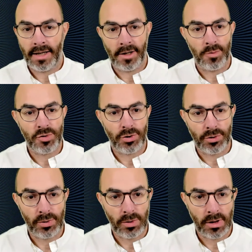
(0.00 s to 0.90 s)
So
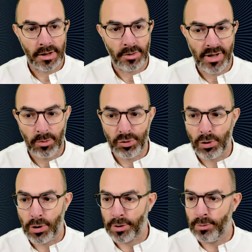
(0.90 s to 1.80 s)
you'll be able to
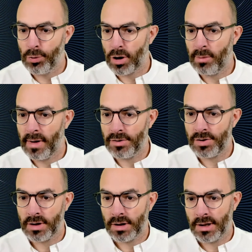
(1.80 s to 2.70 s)
learn more about
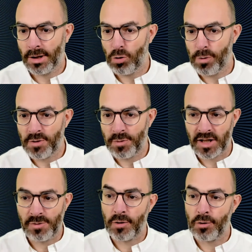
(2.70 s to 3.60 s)
Adobe Experience
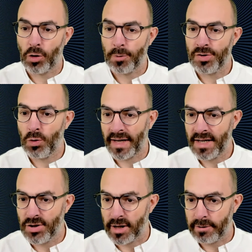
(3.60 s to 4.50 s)
Platform's query
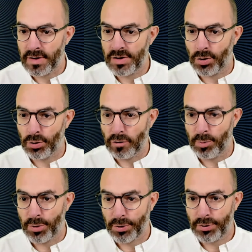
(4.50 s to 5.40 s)
service on
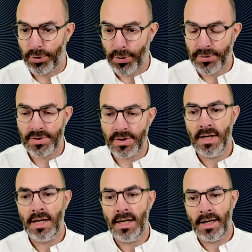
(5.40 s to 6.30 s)
November 3rd
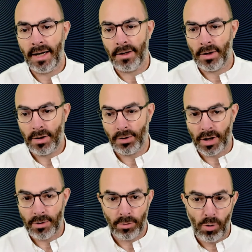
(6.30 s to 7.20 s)
and on
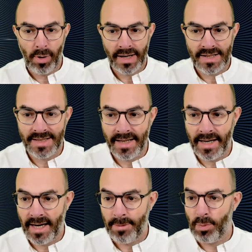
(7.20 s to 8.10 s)
our mobile SDK
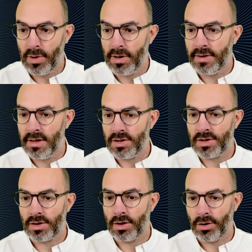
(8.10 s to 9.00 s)
capabilities
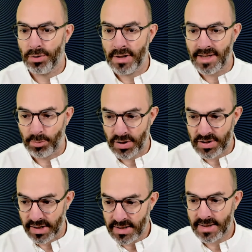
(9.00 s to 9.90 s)
on December
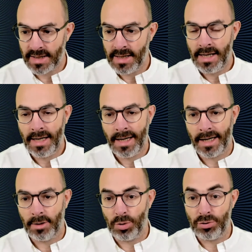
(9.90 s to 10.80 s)
6th.
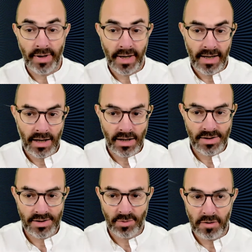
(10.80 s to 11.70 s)
But today, as
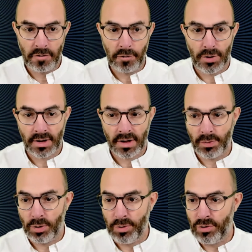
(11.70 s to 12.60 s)
said before,
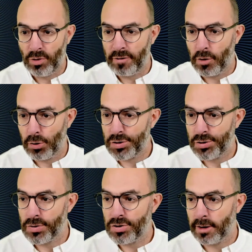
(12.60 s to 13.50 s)
we'll be focused
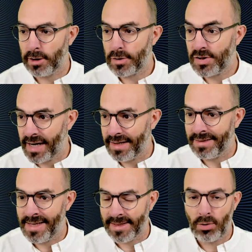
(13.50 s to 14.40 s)
on server-side
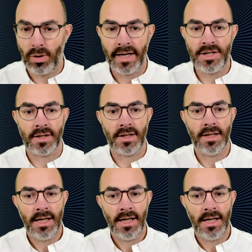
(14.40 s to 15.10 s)
data collection,